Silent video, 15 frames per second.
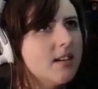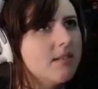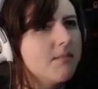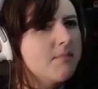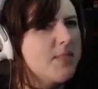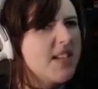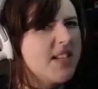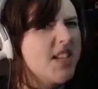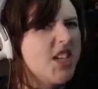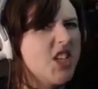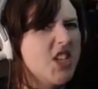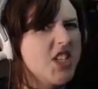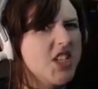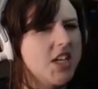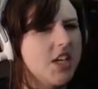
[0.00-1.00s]
Business
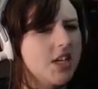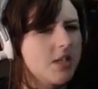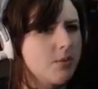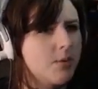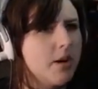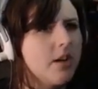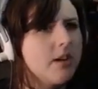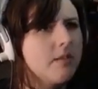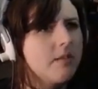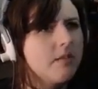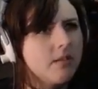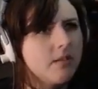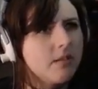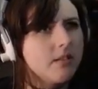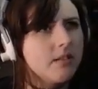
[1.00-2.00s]
isn't a cuss word.
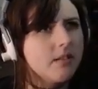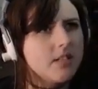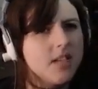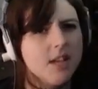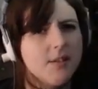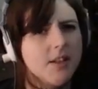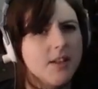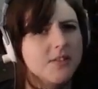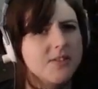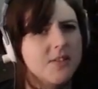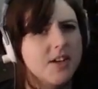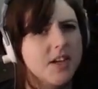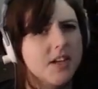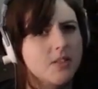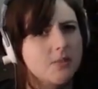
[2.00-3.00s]
It's not even close
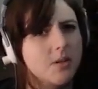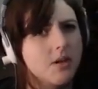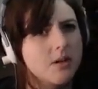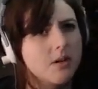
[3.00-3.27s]
to a cuss word.